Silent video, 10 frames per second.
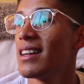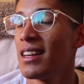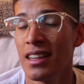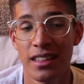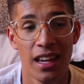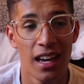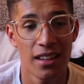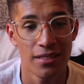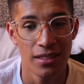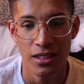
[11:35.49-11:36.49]
And
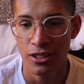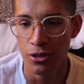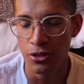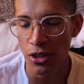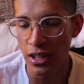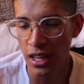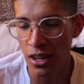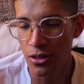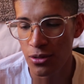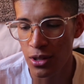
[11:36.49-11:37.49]
yeah. So starting
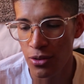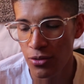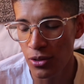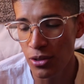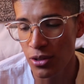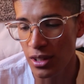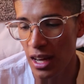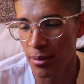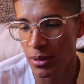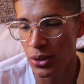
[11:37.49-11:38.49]
out with food,
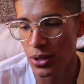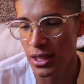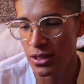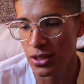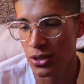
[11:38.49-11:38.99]
I'm going